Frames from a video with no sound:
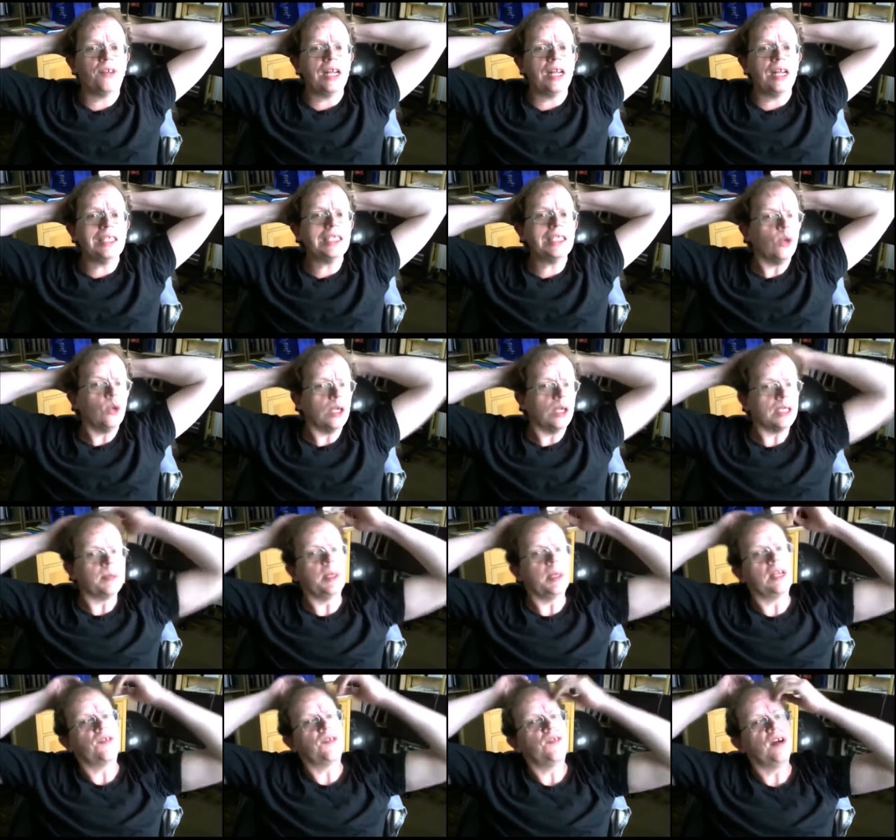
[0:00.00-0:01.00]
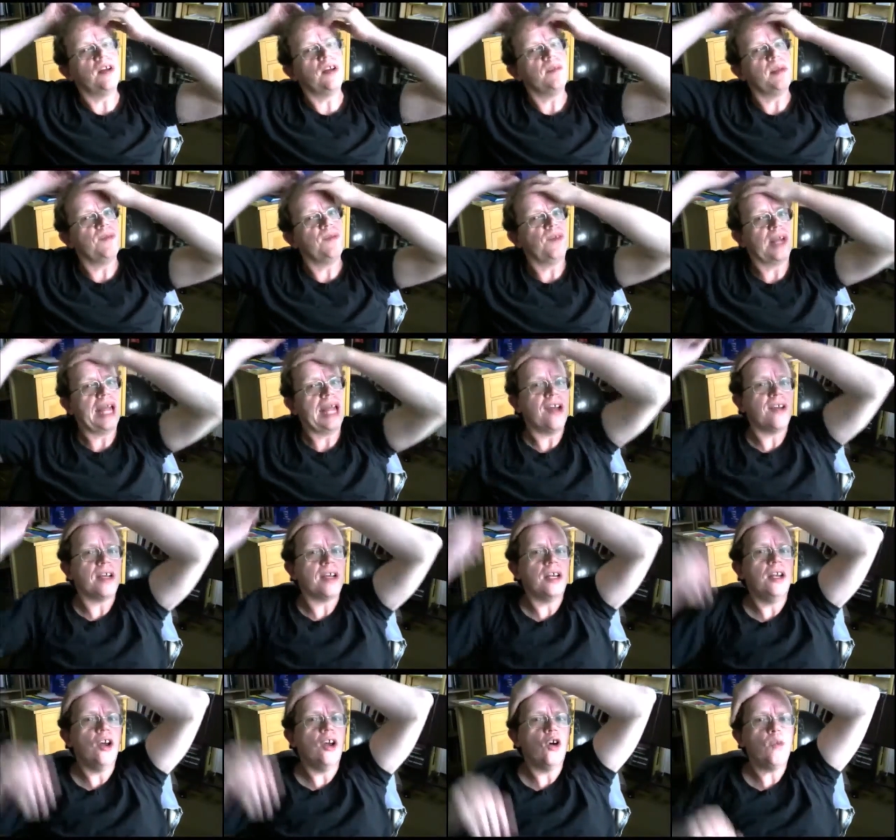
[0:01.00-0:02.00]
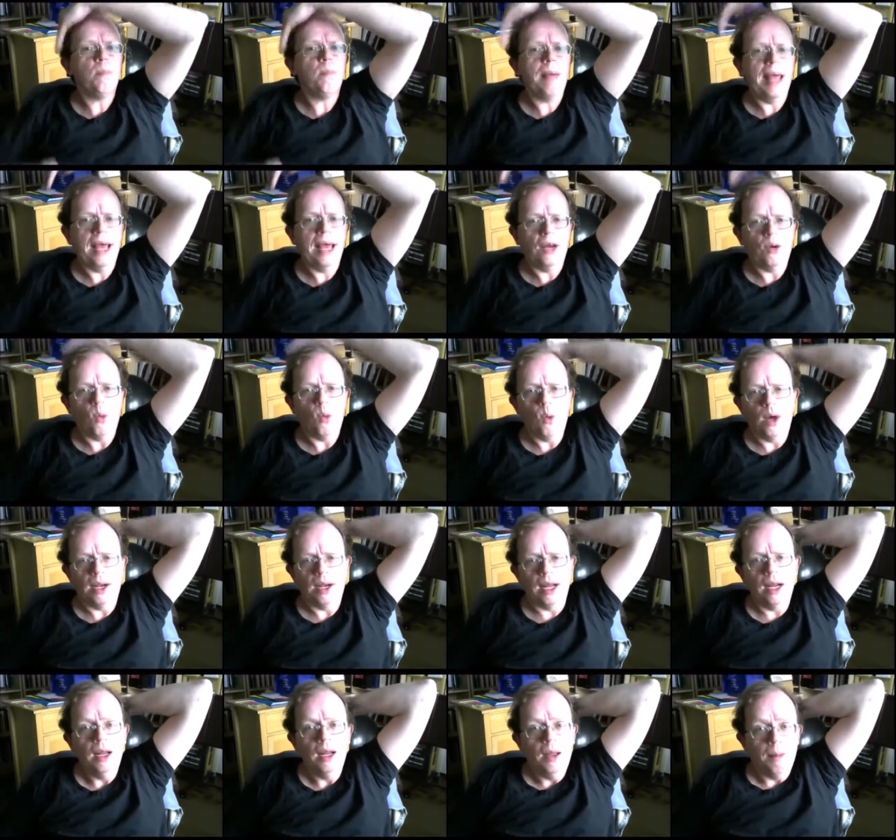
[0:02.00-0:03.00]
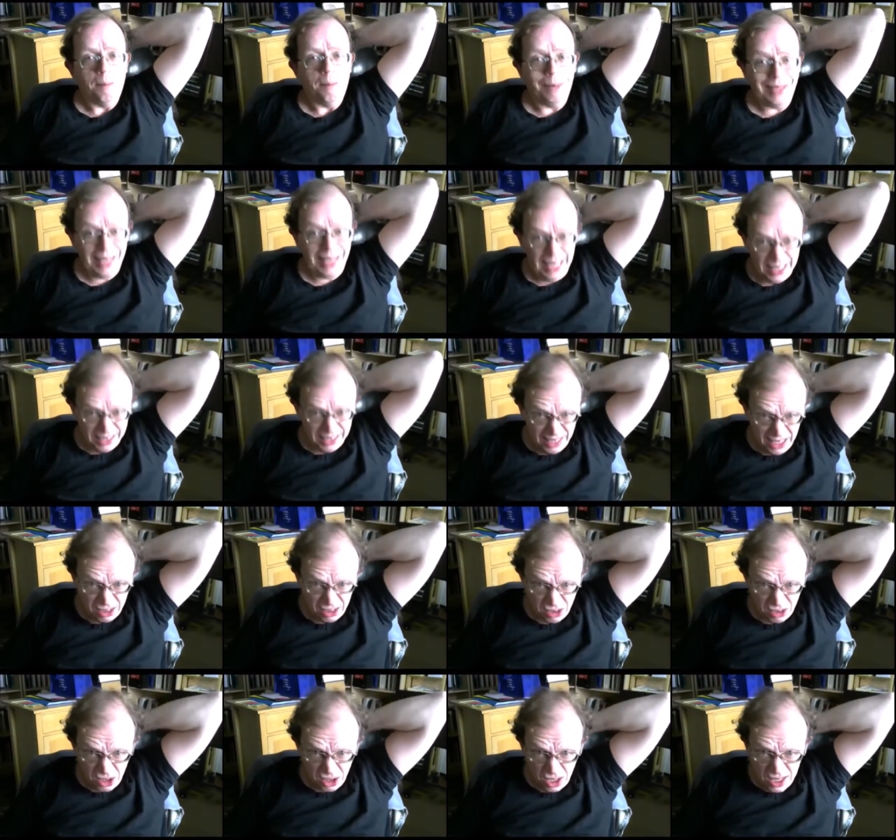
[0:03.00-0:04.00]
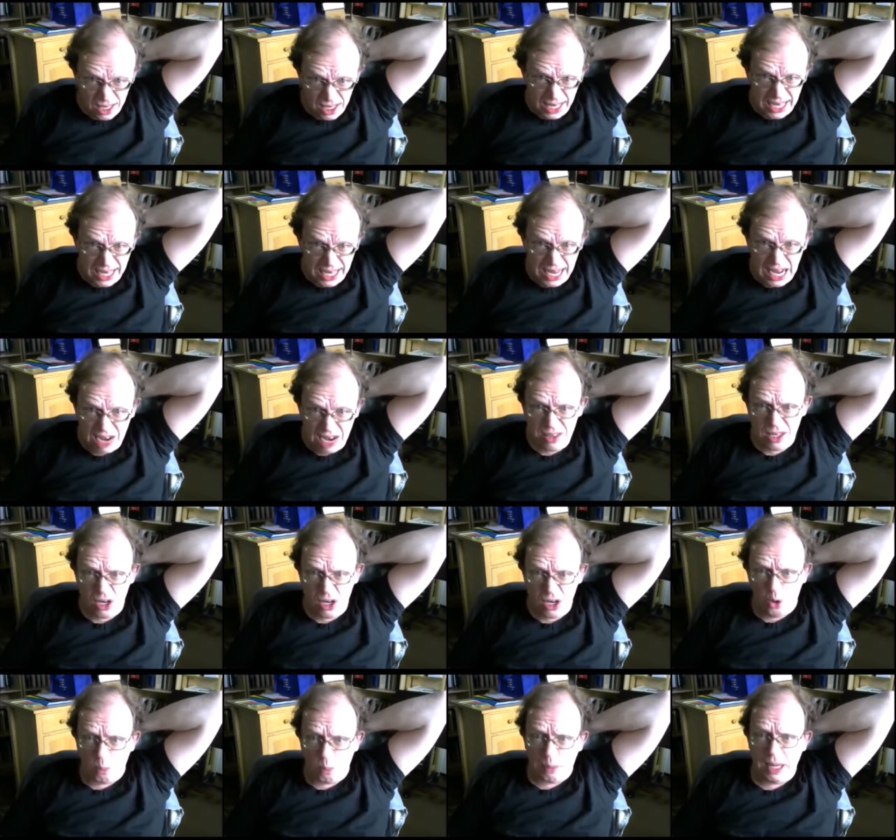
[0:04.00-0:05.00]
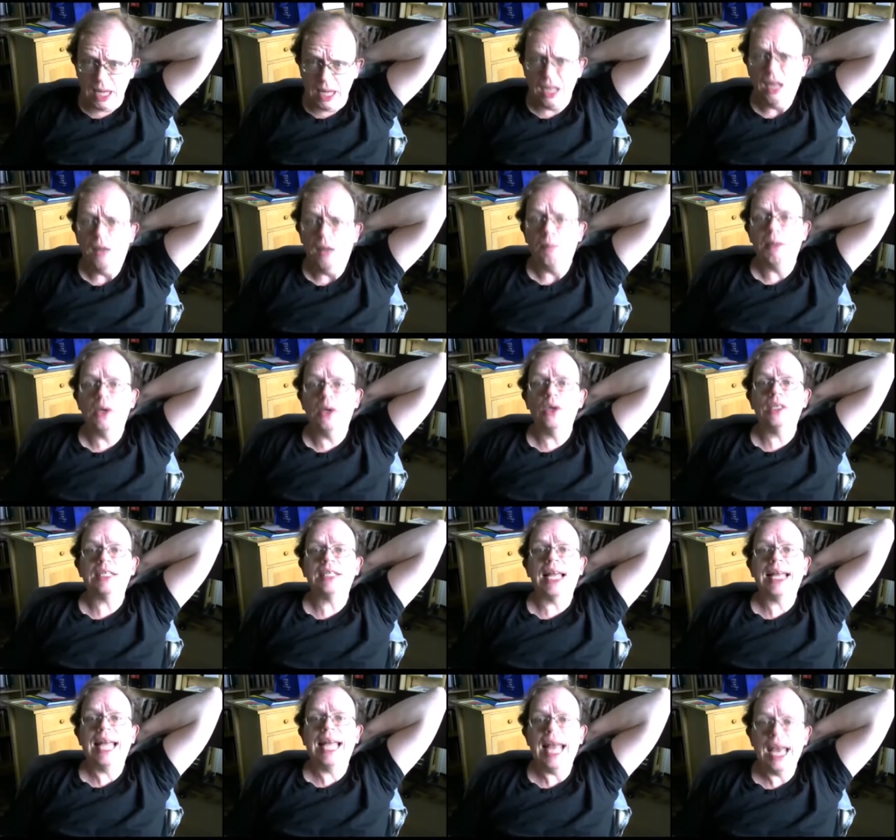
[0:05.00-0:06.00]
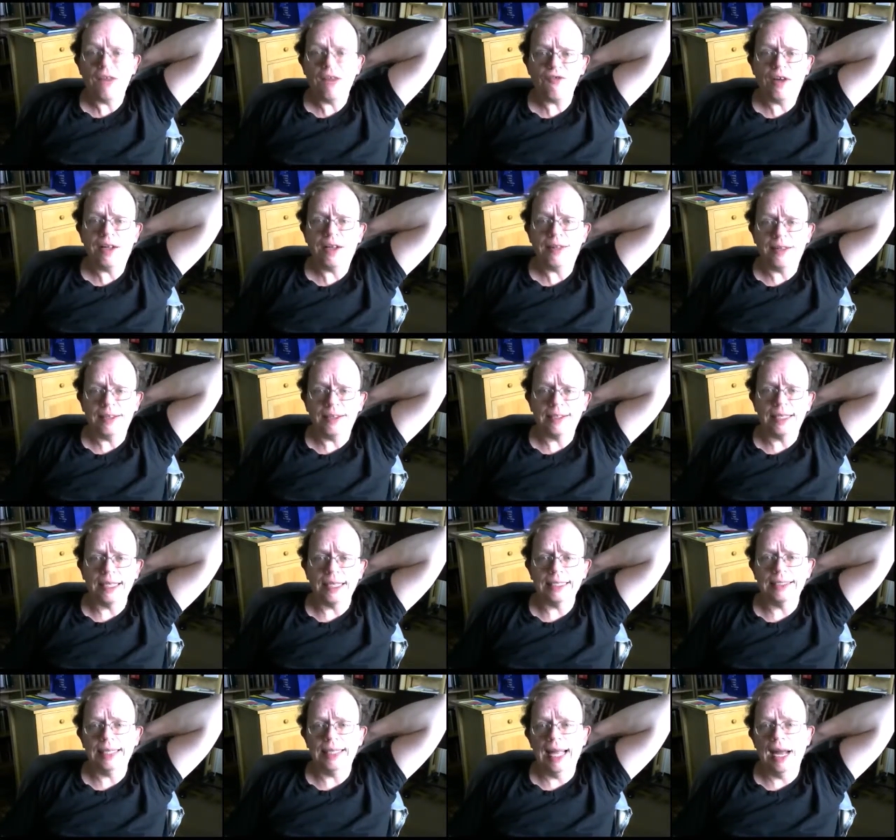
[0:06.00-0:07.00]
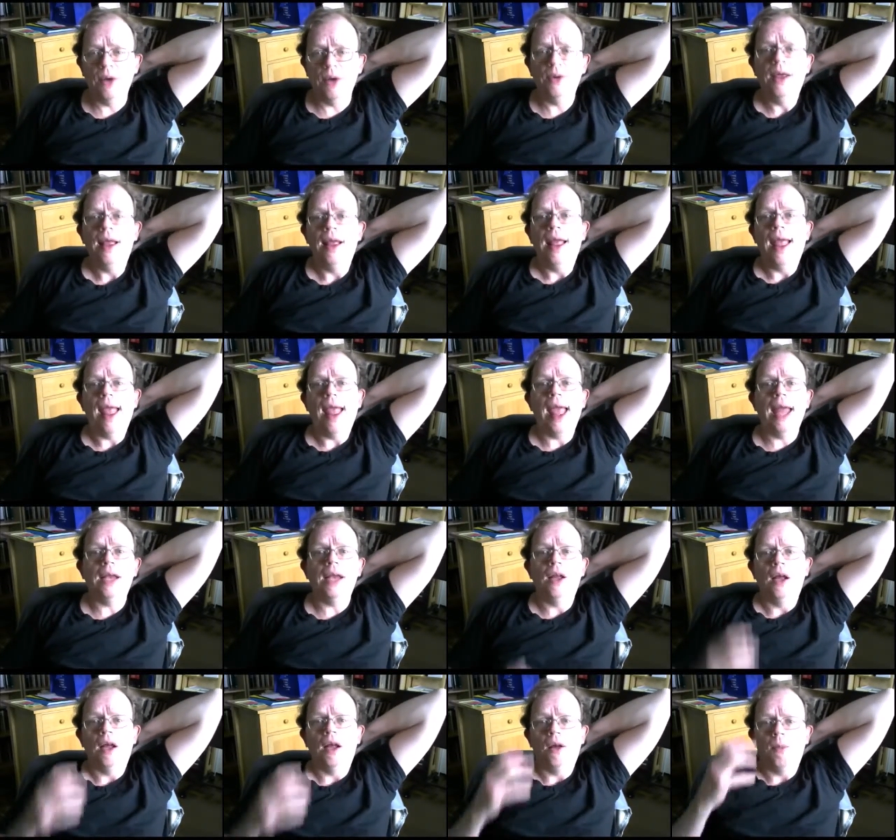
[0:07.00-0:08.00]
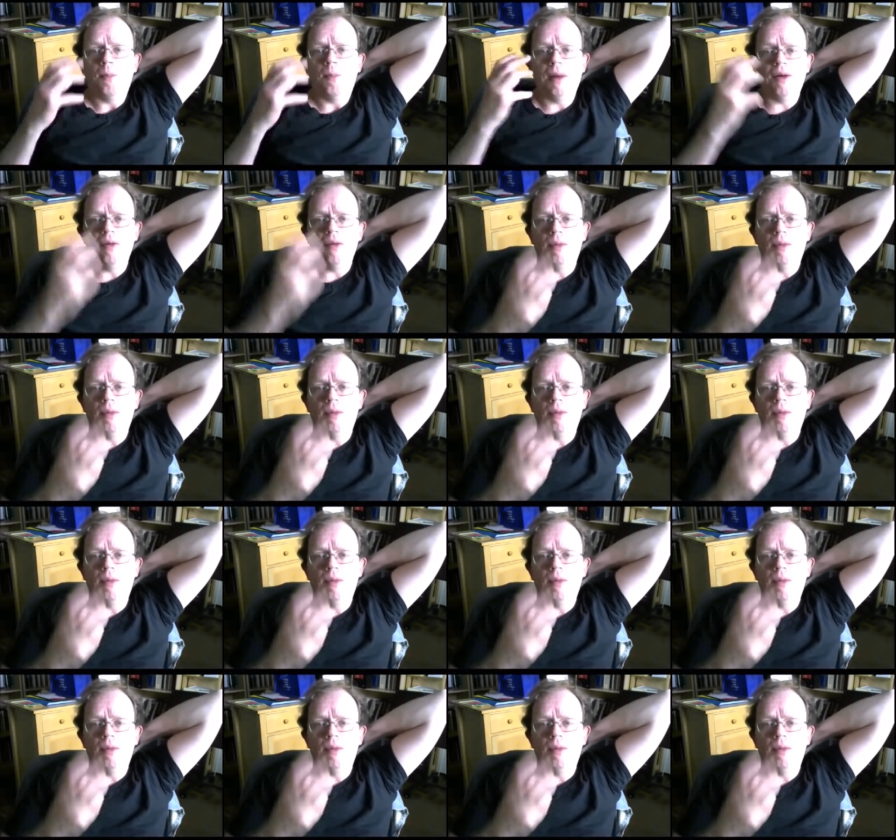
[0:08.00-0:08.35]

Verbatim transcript: Jessica always makes fun of me for carrying a notepad or whatnot, but it, it's good that I carry the notepad because I can write these things down, and by